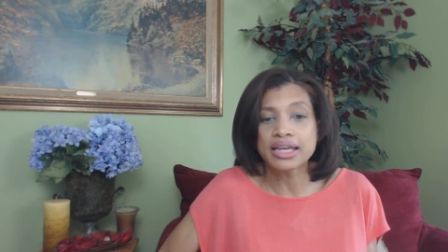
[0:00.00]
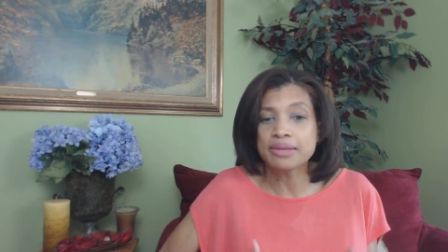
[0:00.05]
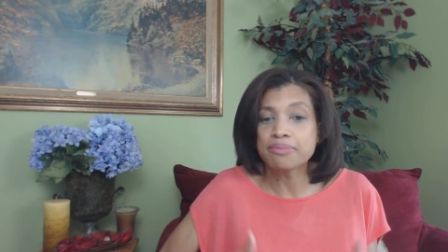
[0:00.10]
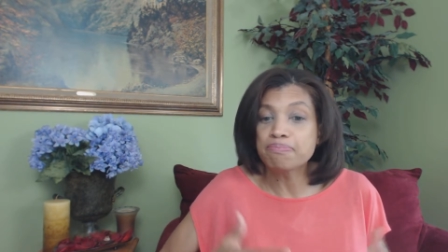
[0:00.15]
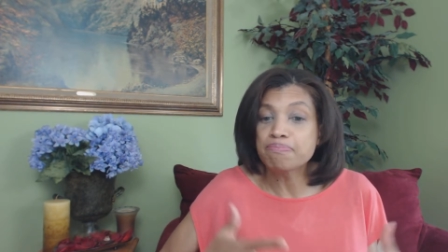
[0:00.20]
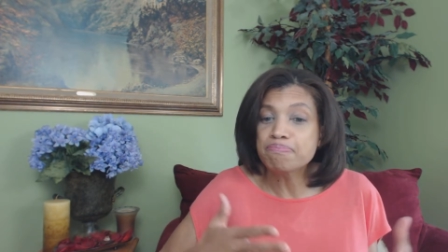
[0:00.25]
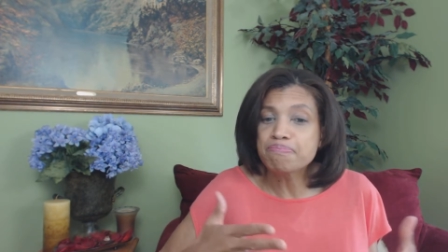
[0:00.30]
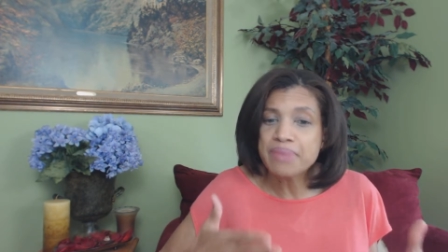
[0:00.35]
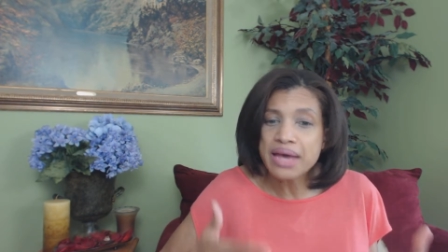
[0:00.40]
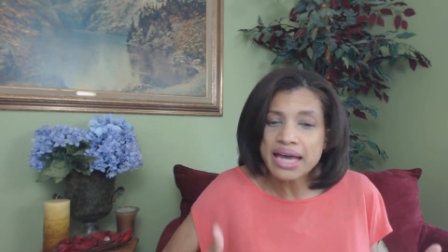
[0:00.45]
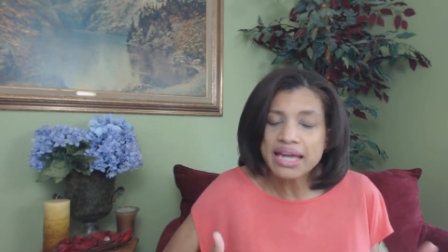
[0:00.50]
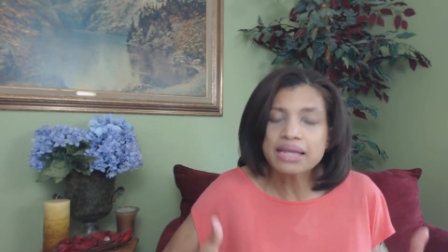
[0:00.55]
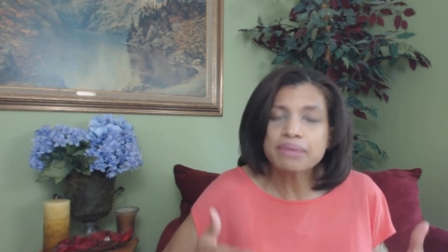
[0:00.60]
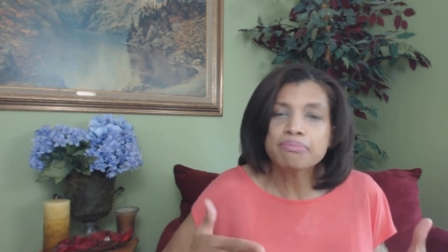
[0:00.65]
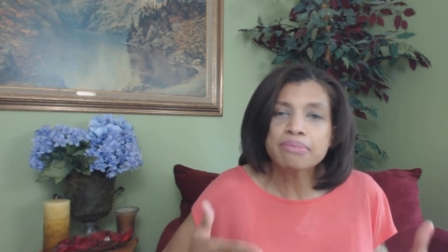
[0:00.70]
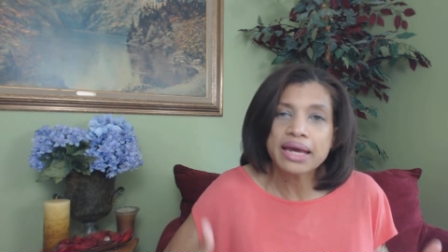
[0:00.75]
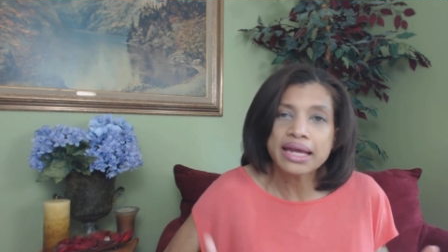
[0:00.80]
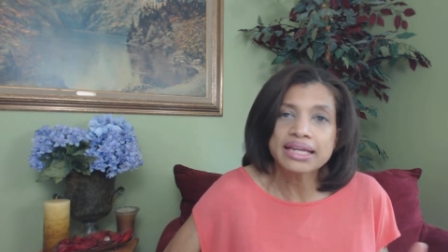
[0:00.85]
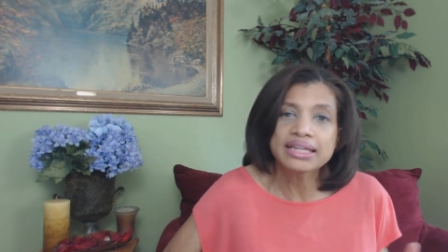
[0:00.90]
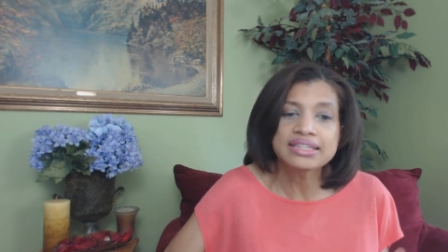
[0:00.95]
in many,
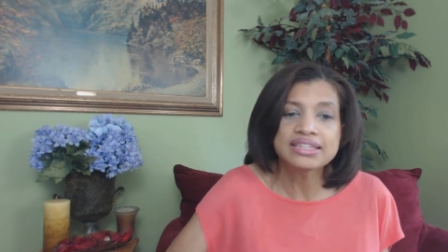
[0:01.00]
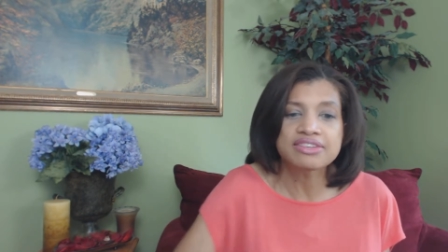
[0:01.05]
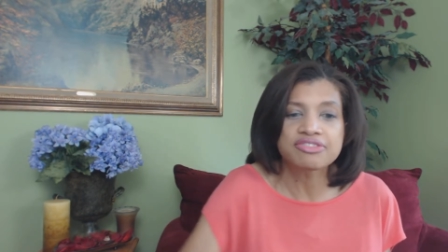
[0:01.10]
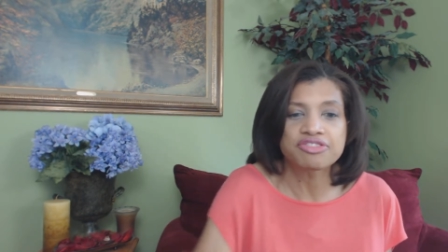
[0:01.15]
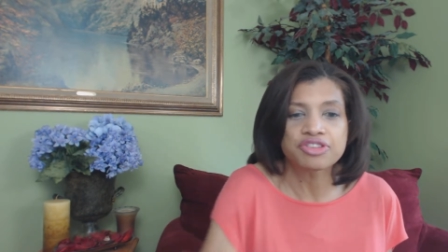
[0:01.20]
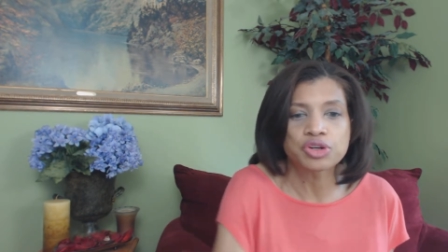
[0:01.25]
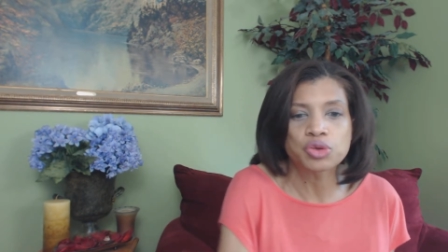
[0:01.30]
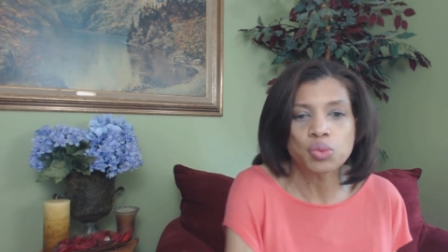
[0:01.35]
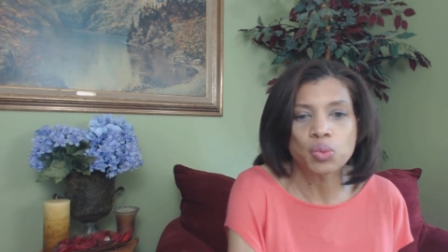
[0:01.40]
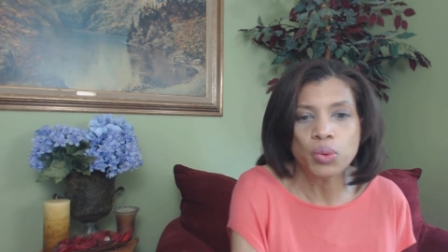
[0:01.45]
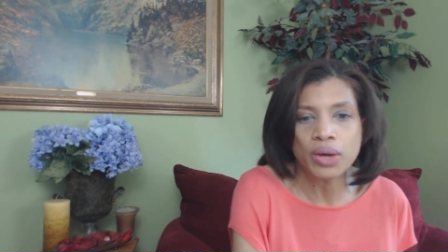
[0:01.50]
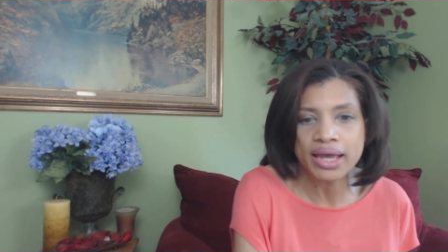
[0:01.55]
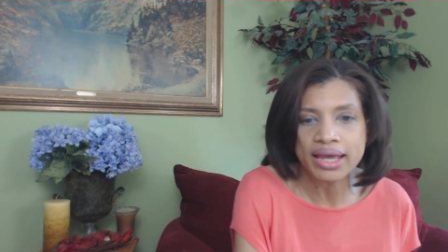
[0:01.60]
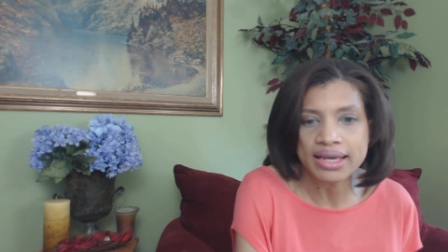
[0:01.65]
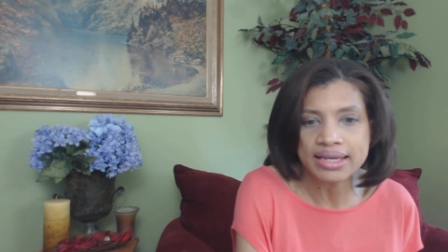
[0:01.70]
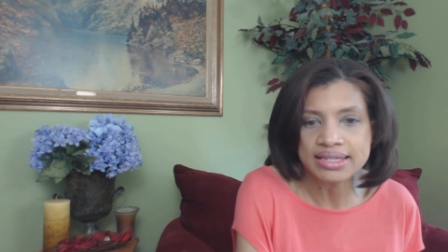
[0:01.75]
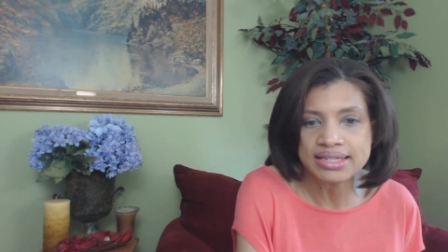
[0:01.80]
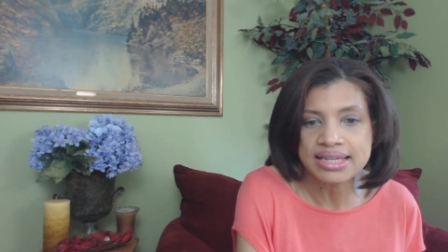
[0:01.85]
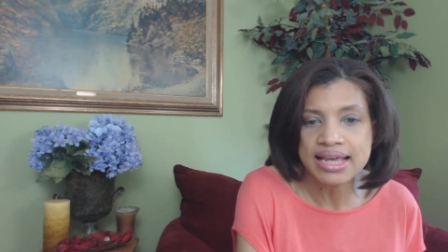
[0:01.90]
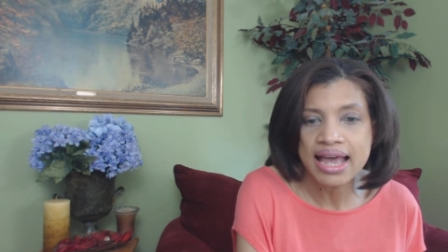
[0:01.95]
many different
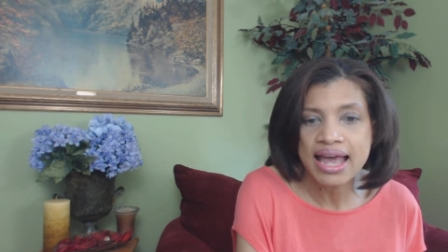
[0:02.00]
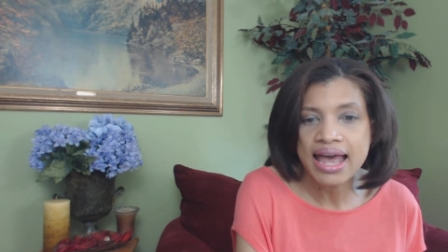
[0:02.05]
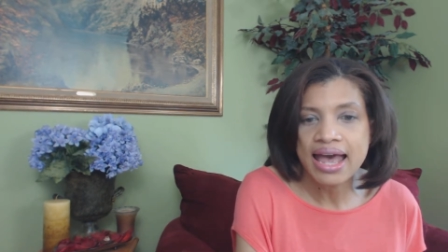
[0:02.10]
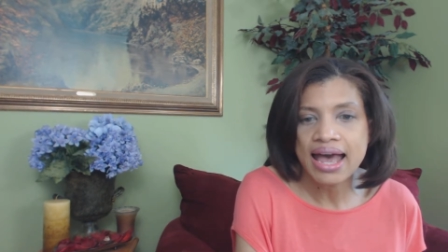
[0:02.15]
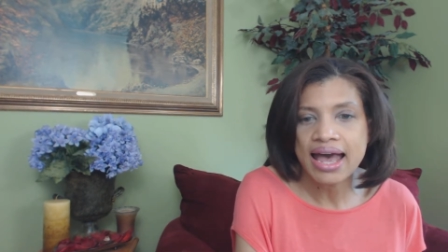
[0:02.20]
ways.